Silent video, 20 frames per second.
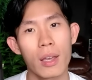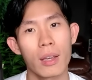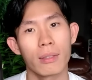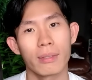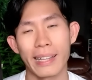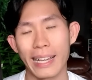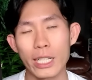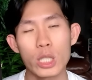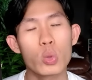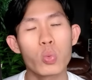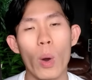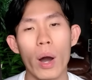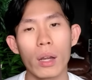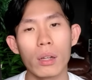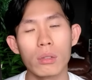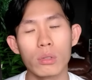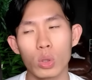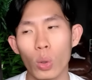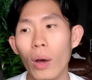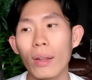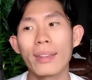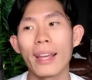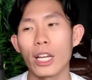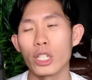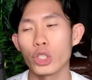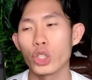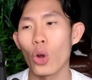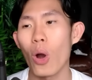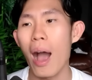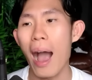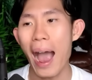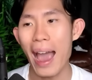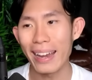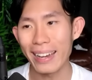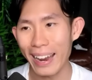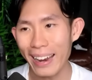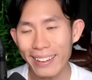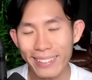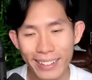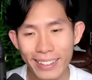guess what? You attach your
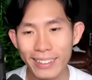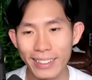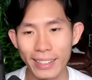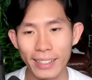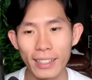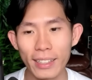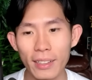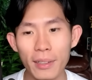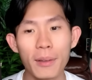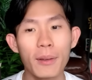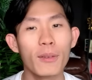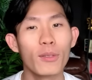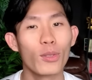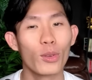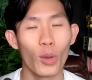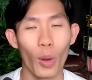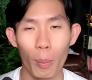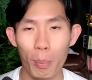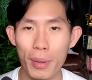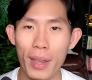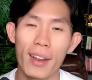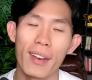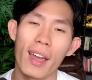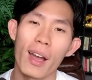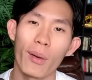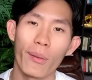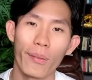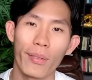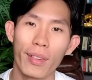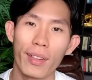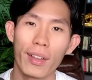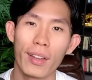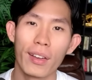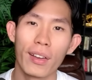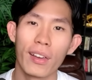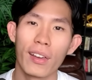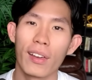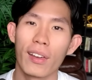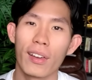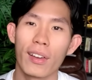identity to your P&L.
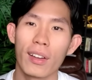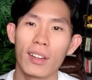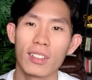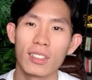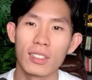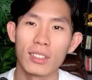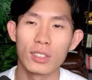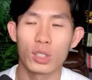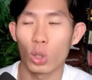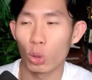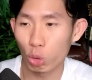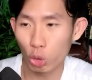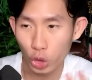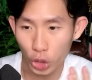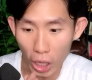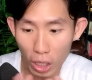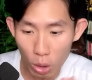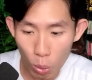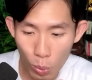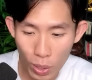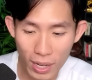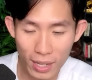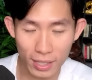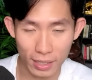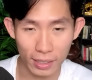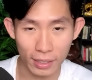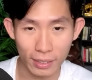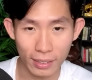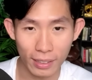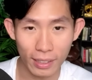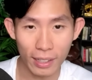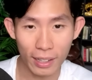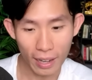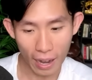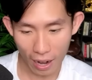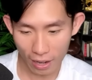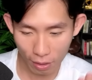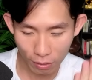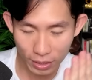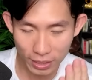So genuinely,
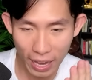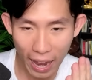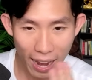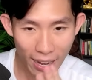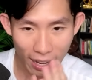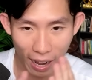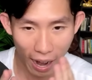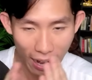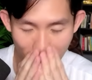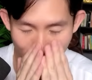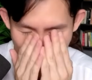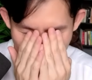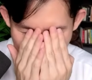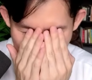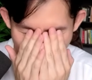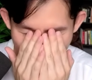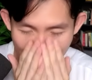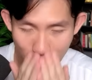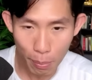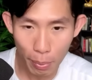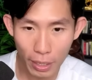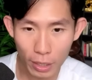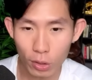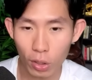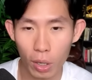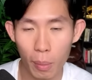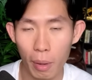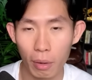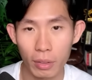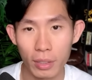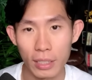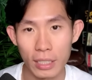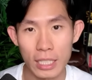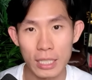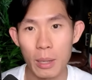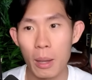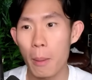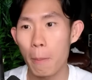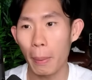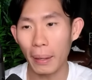I never seen anybody talk about this.
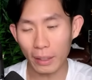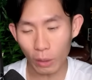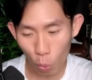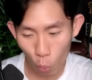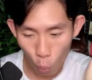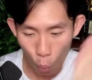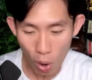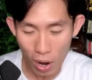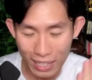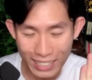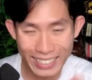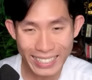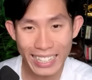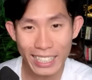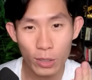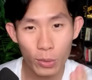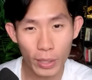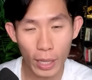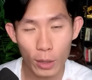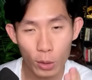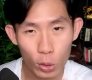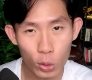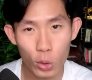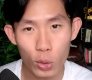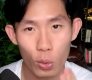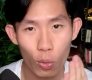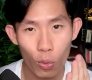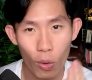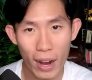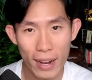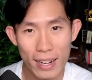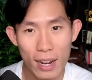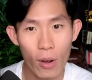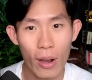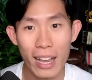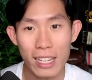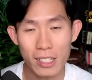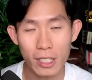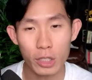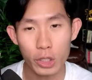But the worst thing you can do right now
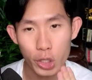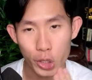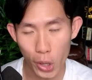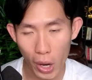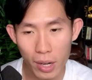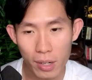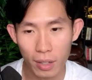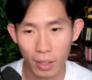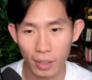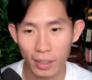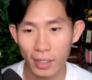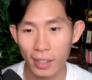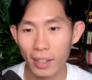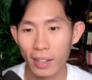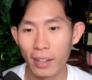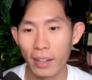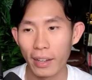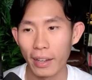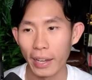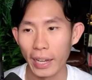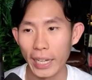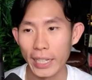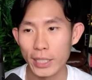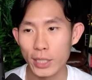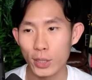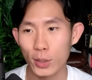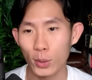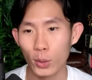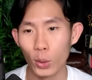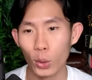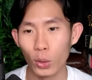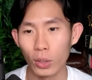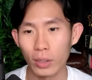as a trader is to